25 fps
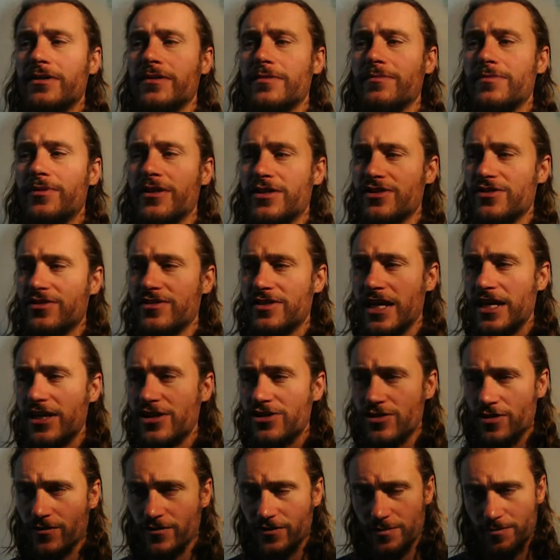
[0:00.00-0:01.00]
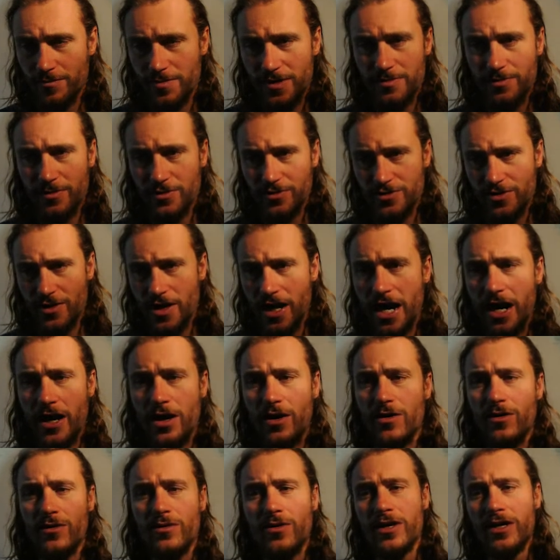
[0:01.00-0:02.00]
presentation of the people, so
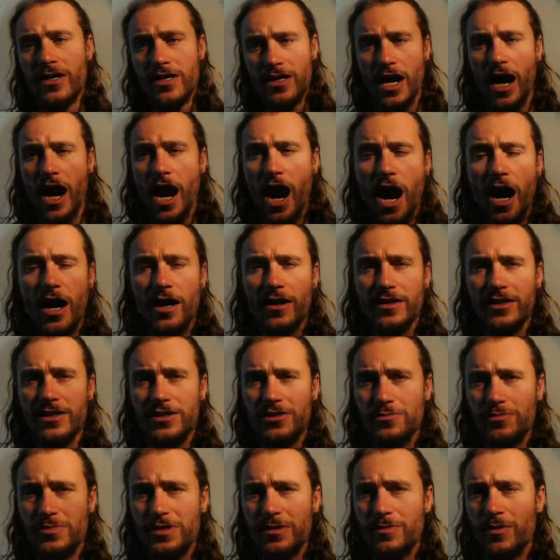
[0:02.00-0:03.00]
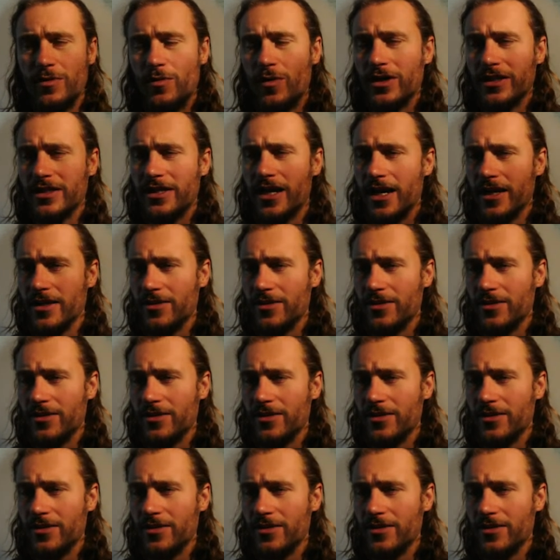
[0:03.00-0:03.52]
how are these people, what